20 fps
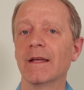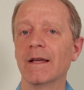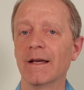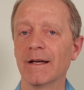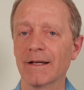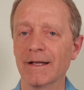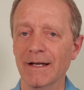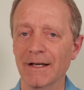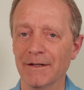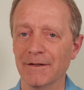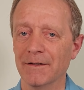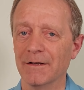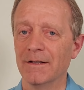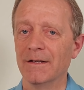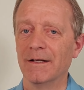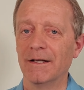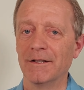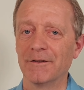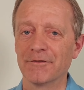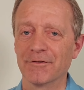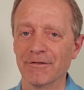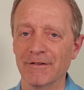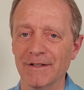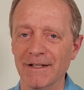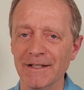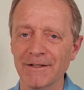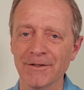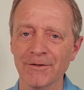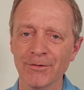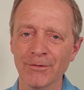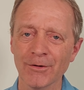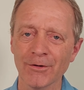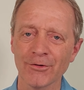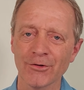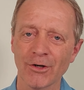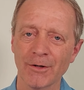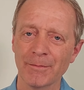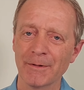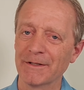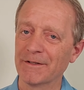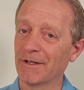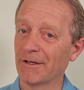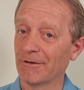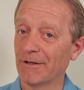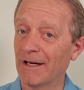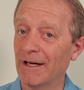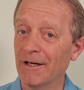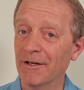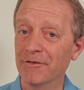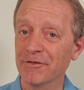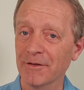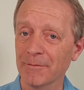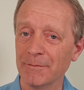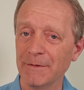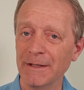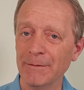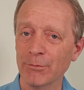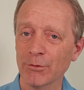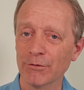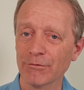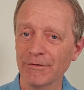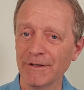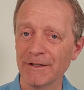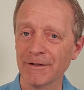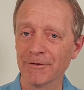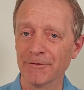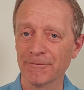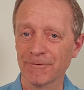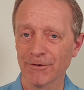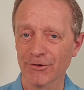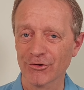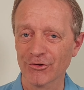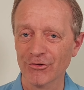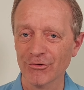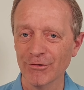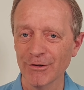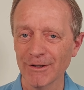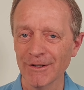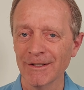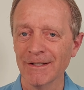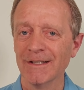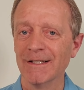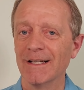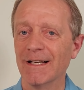Again, it's related to the topic. There are some ebook readers for sure.